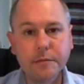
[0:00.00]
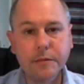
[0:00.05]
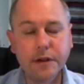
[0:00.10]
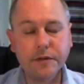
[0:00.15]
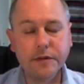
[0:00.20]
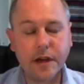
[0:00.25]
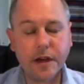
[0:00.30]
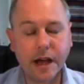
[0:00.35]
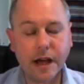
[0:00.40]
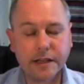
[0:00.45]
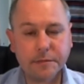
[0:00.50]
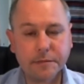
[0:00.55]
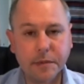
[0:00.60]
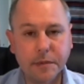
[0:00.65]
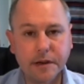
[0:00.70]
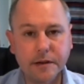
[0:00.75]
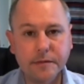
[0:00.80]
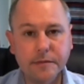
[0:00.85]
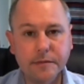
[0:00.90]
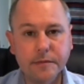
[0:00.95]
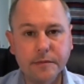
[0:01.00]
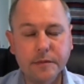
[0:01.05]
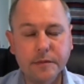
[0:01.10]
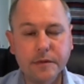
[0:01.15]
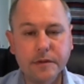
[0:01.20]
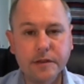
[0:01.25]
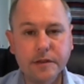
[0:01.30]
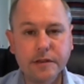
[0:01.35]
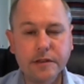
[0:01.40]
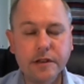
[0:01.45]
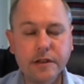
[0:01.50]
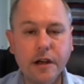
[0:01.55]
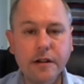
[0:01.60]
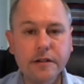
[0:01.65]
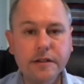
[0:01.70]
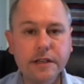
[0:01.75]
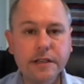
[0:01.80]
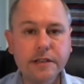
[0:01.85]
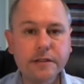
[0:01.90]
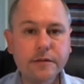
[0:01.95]
but if there has been, just
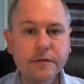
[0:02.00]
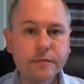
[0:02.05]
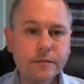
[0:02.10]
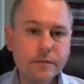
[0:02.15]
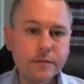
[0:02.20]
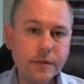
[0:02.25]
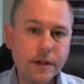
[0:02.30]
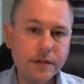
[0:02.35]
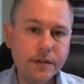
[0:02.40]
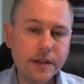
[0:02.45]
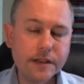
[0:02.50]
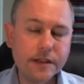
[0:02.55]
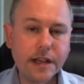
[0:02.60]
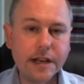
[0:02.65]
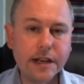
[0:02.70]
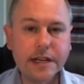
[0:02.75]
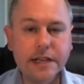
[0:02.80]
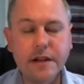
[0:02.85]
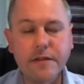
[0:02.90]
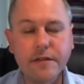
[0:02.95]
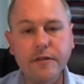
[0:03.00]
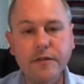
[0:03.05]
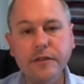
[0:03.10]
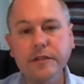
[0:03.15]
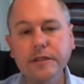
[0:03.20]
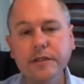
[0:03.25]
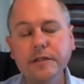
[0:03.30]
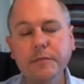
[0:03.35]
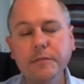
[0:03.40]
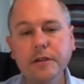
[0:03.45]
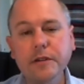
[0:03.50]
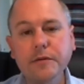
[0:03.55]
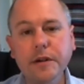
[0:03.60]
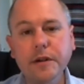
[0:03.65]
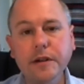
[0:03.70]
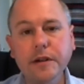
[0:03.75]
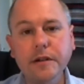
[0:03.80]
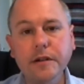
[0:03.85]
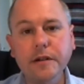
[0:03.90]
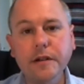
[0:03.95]
notice if there's any difference
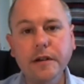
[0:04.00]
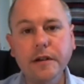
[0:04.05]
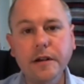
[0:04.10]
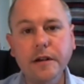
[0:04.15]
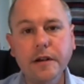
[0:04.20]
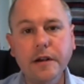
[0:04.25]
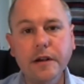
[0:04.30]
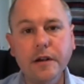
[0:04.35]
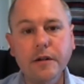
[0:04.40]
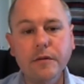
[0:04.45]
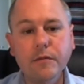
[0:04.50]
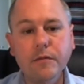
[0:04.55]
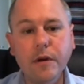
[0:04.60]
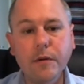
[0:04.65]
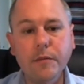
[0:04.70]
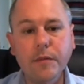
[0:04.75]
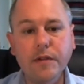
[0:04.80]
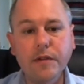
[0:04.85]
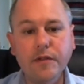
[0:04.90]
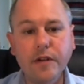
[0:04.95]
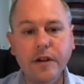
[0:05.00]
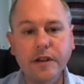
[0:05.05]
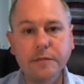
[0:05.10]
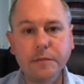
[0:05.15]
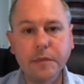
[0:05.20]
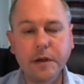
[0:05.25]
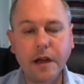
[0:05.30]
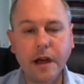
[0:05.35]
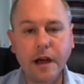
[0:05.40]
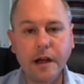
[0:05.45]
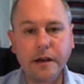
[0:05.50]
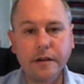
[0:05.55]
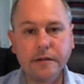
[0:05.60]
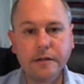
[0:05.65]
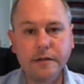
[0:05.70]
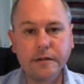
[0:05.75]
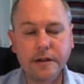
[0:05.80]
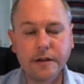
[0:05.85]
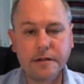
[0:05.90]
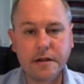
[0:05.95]
between when we first
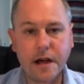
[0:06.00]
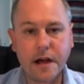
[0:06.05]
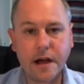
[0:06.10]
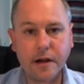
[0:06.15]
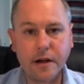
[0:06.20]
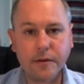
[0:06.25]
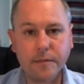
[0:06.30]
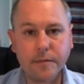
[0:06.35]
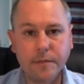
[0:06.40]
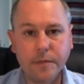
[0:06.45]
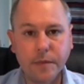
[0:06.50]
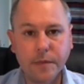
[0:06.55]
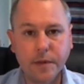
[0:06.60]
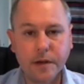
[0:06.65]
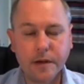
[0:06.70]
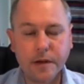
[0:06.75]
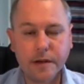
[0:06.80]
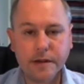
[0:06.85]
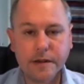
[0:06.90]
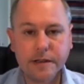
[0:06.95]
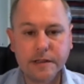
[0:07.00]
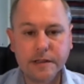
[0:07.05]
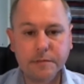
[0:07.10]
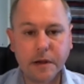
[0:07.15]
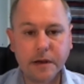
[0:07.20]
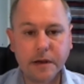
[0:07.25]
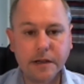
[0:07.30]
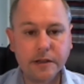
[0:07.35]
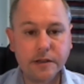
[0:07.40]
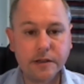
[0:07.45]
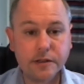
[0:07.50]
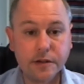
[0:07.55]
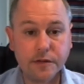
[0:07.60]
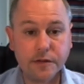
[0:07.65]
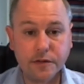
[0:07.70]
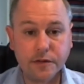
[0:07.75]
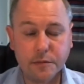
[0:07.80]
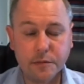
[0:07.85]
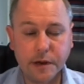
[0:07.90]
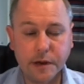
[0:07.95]
began and now. Spending just
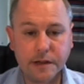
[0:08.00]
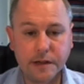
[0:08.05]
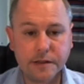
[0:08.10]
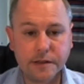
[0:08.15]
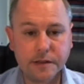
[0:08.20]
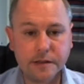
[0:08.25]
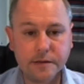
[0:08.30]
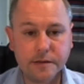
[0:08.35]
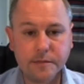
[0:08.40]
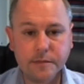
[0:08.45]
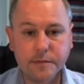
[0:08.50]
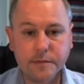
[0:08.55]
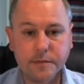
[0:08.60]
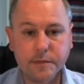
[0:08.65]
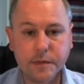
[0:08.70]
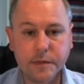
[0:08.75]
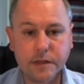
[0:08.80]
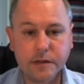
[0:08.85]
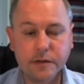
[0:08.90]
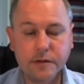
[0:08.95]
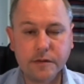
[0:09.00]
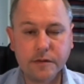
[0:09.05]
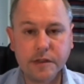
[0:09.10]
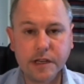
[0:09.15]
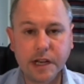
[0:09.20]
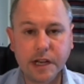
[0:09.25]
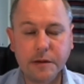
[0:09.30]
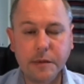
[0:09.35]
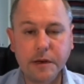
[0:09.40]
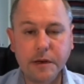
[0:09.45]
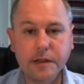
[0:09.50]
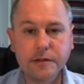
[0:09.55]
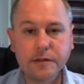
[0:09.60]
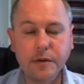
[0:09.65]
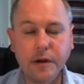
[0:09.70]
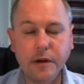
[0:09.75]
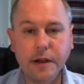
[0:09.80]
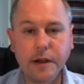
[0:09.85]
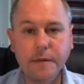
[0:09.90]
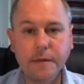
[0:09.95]
a few minutes, just sort of 10
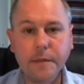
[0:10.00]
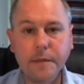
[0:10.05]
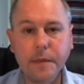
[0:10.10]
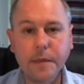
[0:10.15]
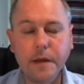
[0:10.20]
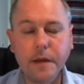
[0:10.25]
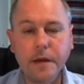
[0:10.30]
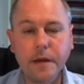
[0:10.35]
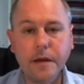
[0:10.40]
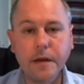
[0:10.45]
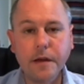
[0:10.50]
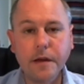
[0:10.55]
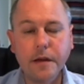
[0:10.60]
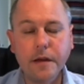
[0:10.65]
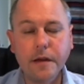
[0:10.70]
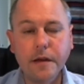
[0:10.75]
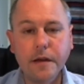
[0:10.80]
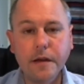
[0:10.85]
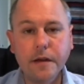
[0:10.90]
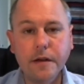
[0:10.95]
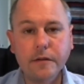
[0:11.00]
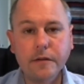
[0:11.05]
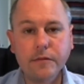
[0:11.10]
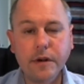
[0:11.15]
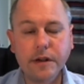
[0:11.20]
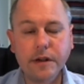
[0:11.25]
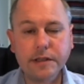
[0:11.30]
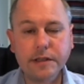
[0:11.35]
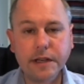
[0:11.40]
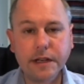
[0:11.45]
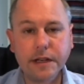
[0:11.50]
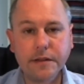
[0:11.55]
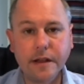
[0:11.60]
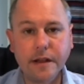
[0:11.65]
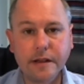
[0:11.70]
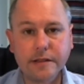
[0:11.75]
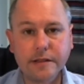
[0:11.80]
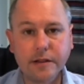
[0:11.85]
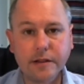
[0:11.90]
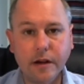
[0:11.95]
minutes really, resting in
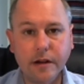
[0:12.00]
that